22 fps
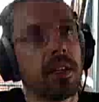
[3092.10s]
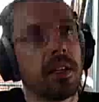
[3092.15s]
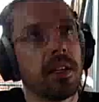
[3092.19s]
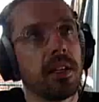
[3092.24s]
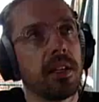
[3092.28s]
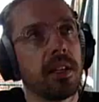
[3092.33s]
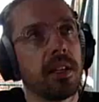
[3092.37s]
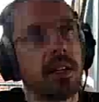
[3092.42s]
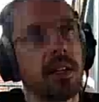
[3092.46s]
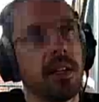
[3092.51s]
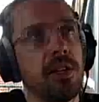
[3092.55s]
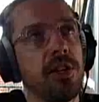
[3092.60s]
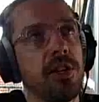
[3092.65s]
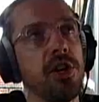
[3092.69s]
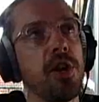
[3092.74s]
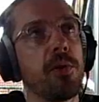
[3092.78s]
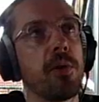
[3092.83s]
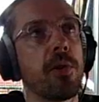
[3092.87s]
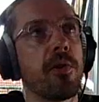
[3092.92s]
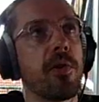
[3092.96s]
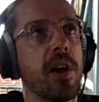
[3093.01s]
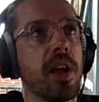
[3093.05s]
new
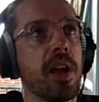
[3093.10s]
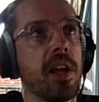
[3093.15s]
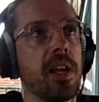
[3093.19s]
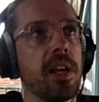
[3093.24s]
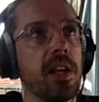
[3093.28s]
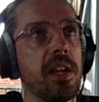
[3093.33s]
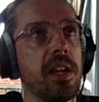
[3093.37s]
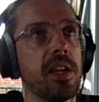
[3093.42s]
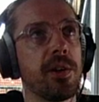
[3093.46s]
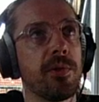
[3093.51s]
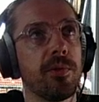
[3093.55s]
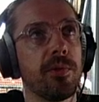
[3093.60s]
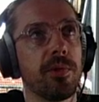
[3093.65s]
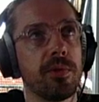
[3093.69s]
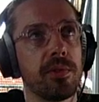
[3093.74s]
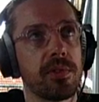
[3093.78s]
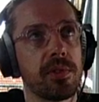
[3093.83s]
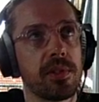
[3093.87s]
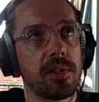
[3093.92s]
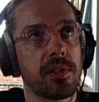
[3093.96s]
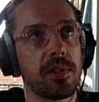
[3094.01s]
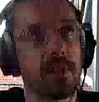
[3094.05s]
array
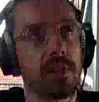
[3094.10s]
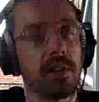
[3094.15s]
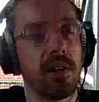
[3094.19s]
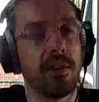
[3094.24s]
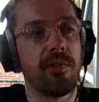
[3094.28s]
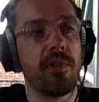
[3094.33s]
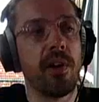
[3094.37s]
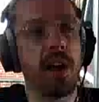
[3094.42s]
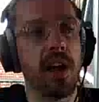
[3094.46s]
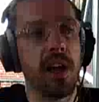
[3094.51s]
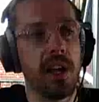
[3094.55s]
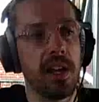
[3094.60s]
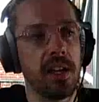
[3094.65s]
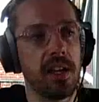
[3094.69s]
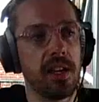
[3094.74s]
equals array,